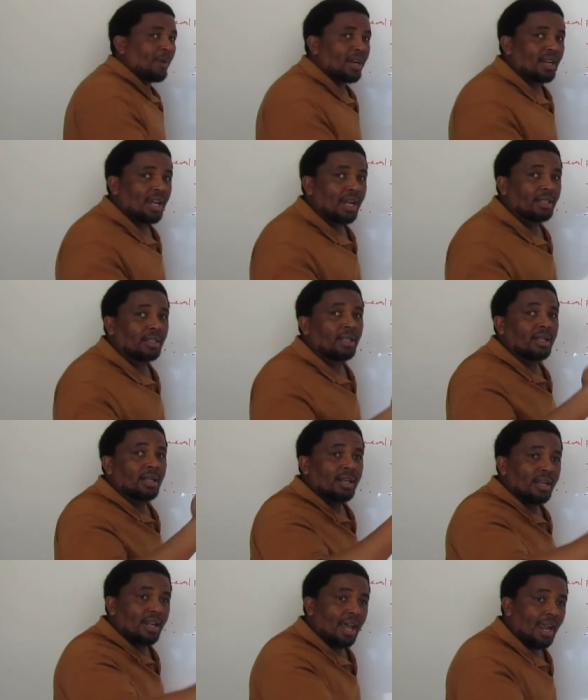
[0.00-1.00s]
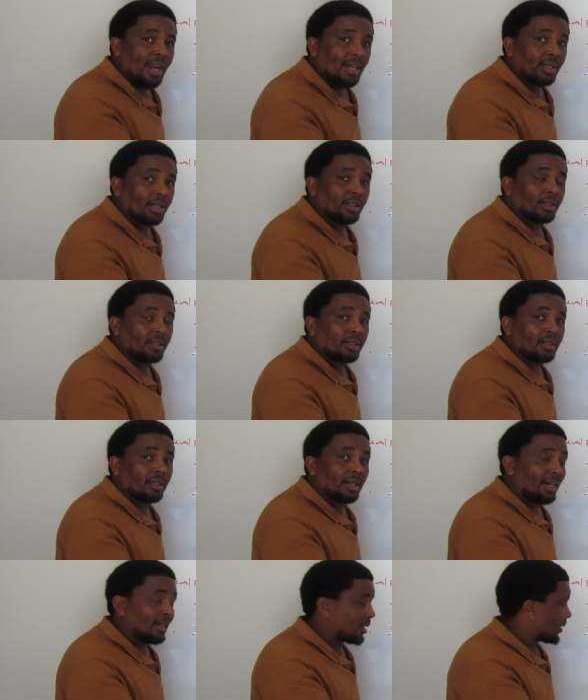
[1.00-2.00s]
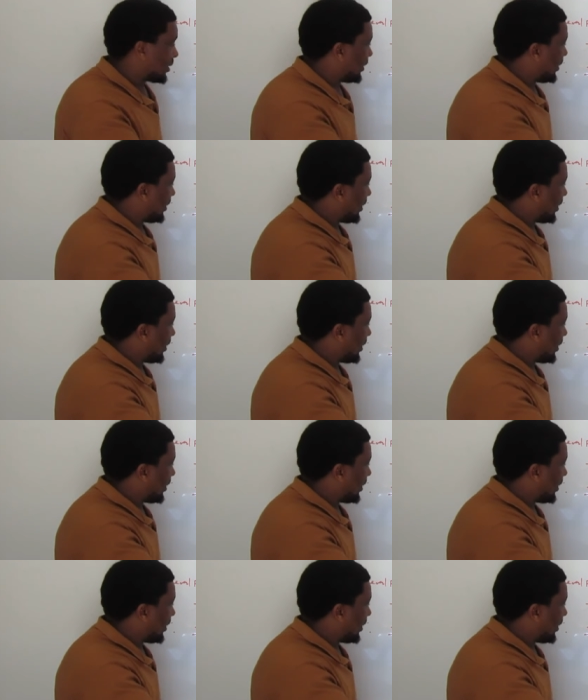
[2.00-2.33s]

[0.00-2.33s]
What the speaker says: by 9, right?